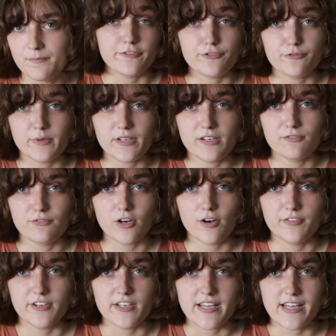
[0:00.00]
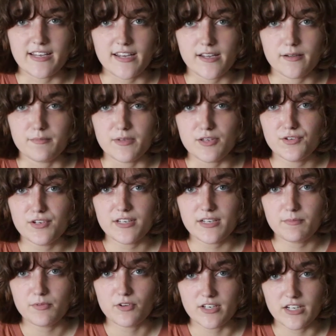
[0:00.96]
If you've been involved in any
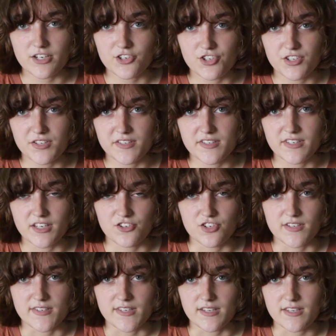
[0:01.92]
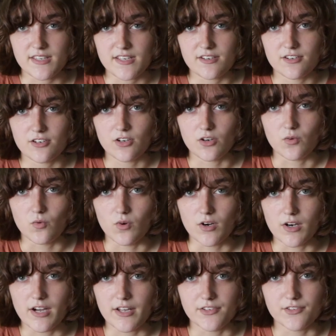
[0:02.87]
community productions, such as a theater
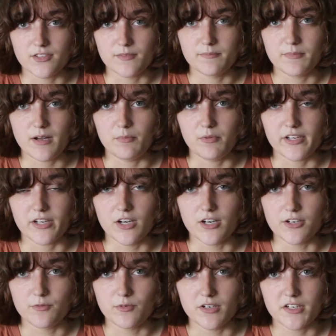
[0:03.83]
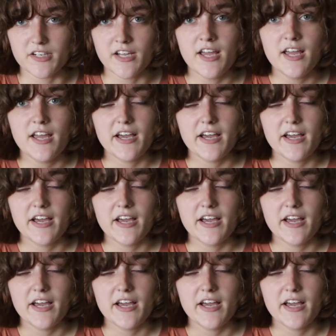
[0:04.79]
or other public artwork,